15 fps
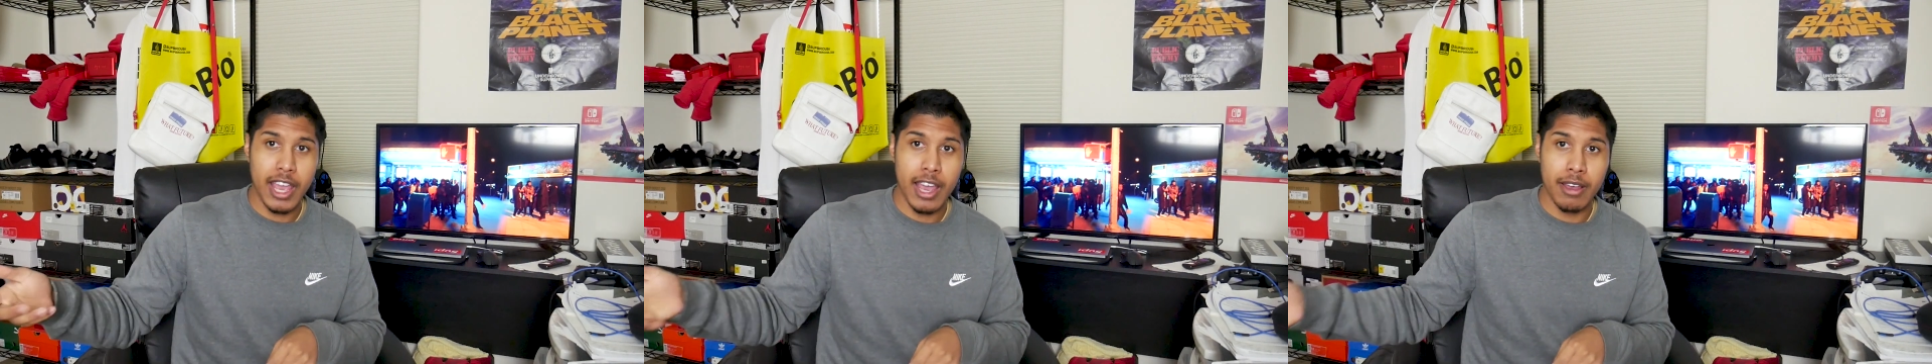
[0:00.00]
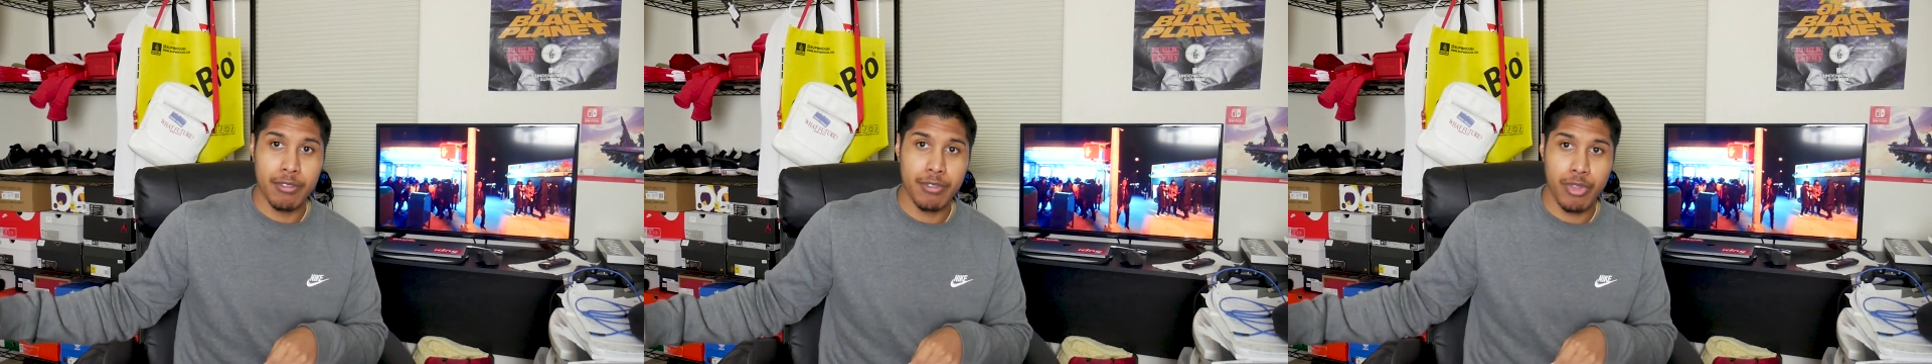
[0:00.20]

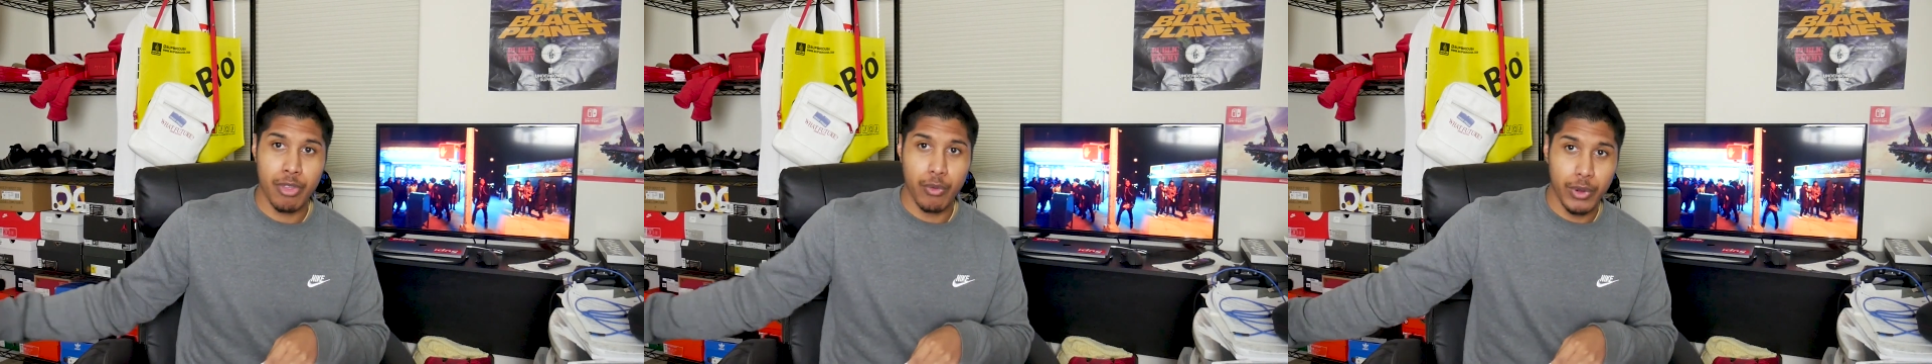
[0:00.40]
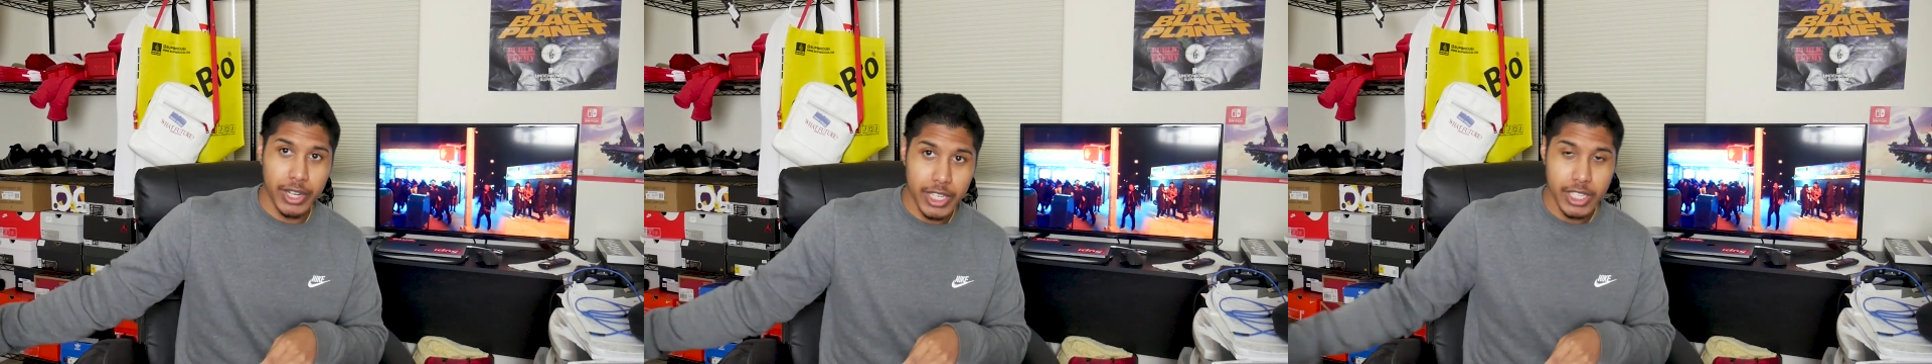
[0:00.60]

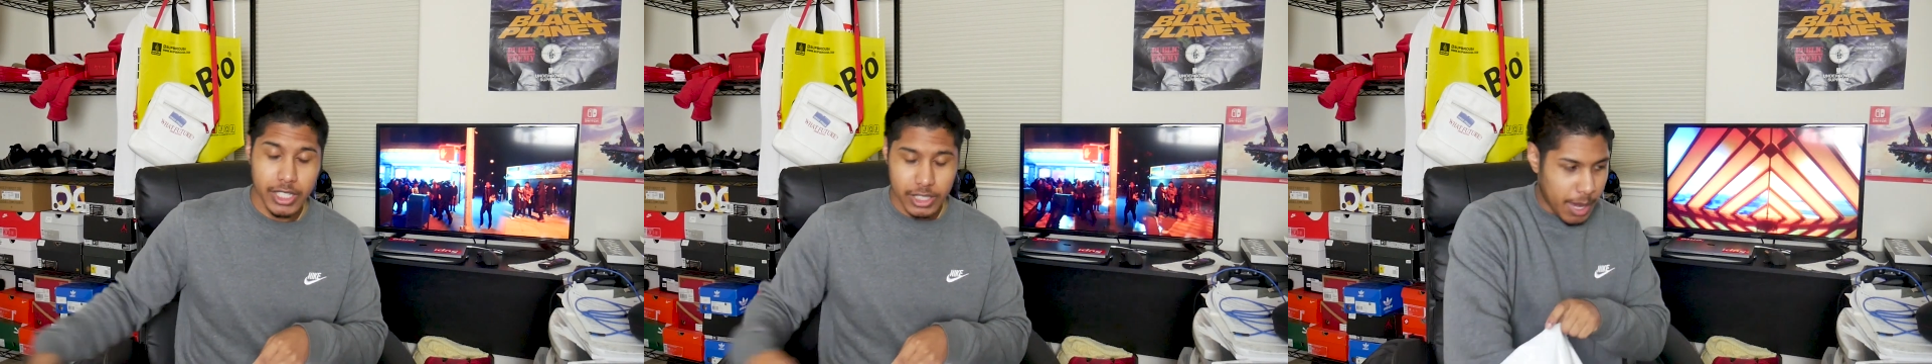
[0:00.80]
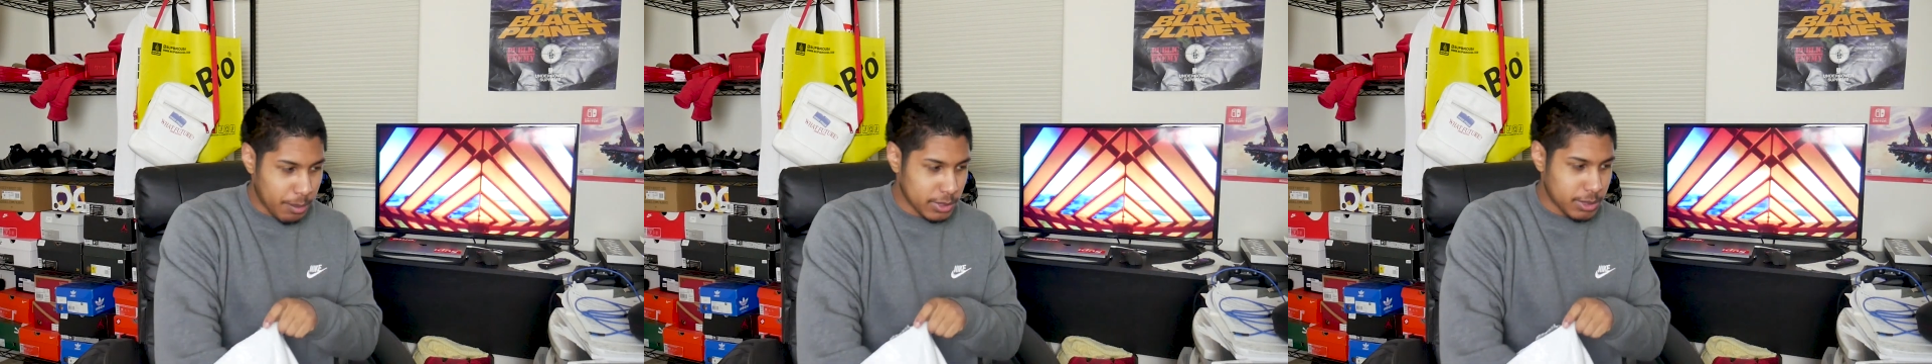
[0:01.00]

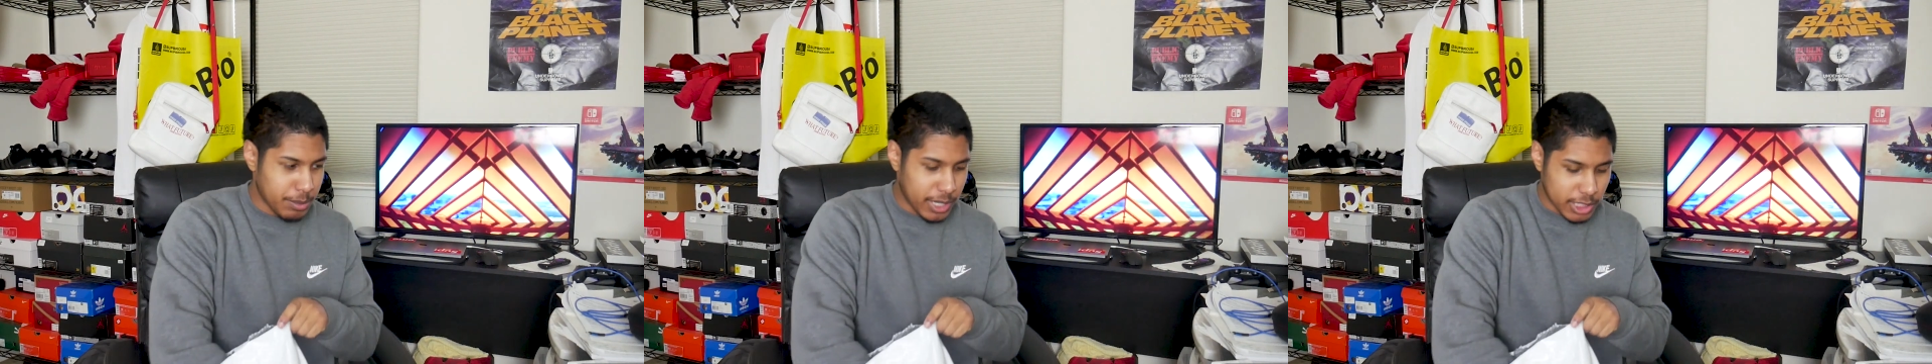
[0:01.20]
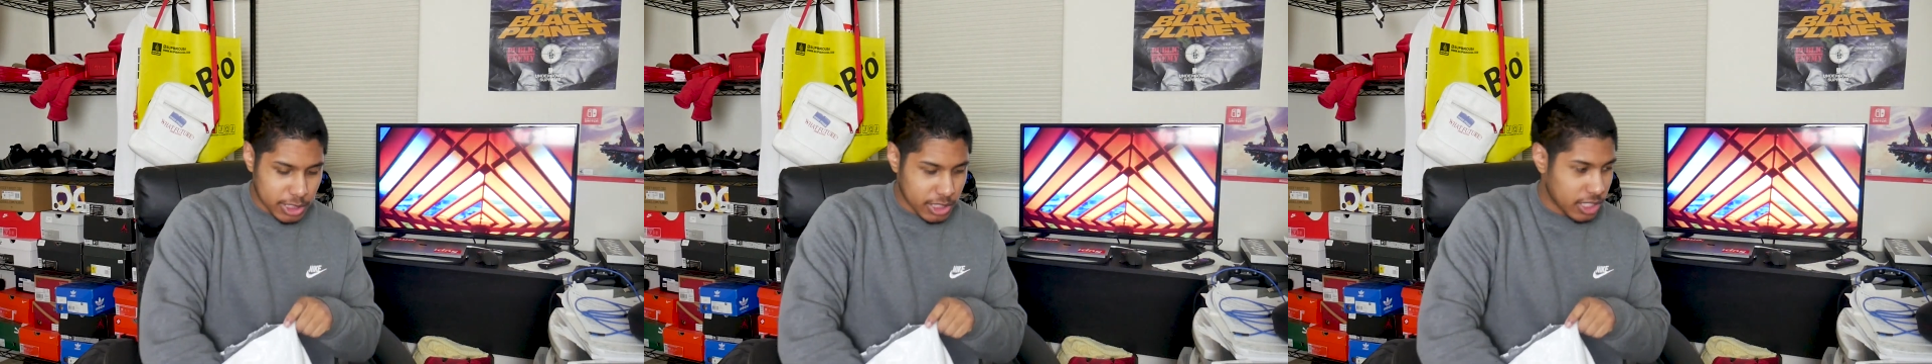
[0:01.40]
F3. Able to
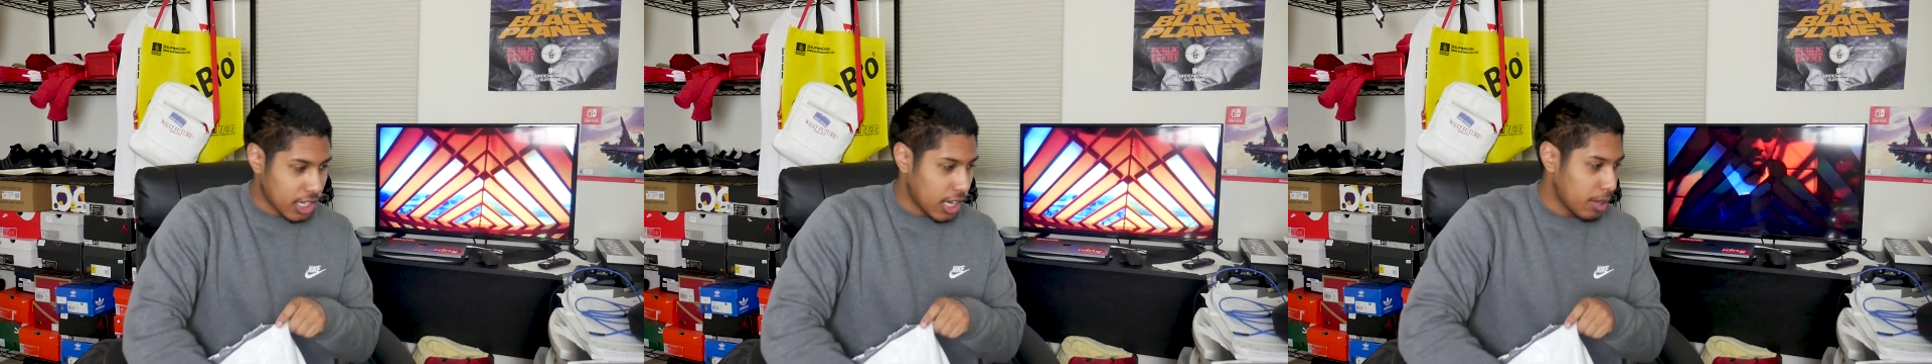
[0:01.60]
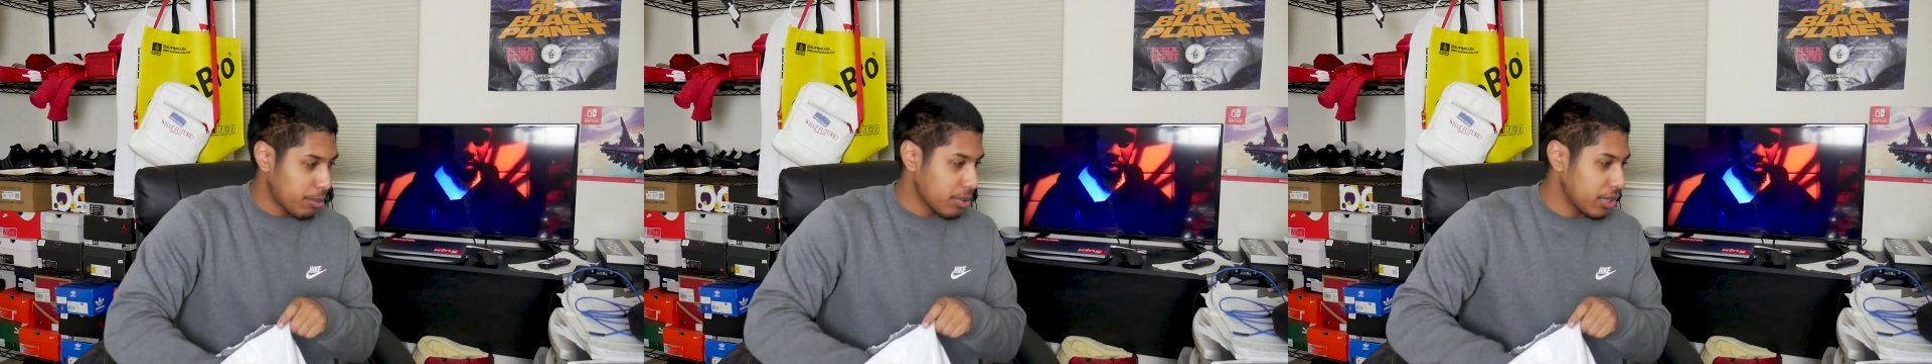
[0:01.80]
manage the
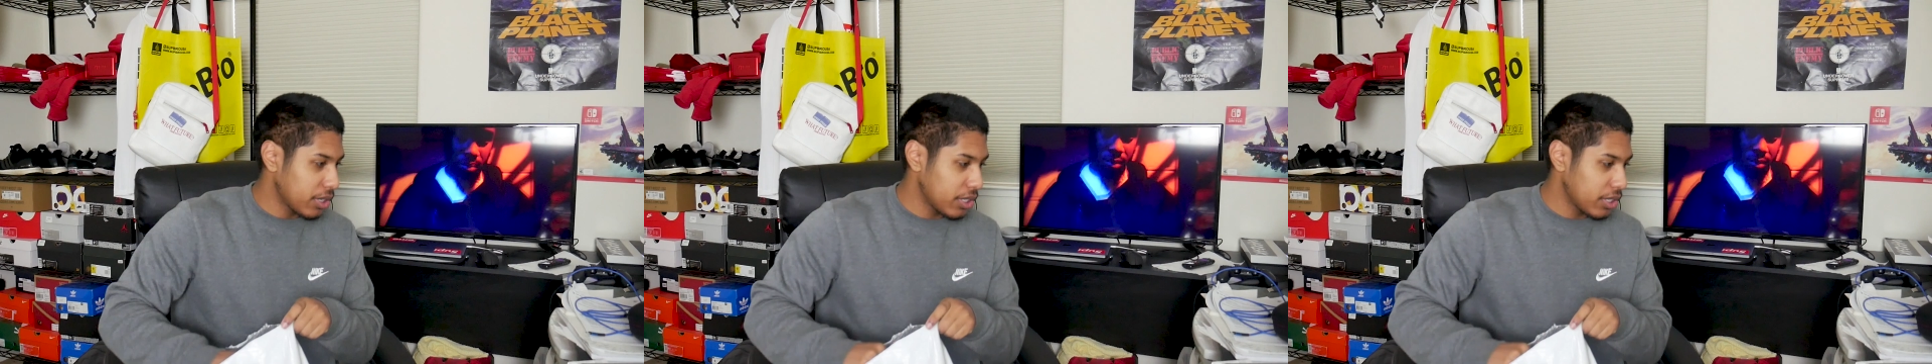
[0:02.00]
cop,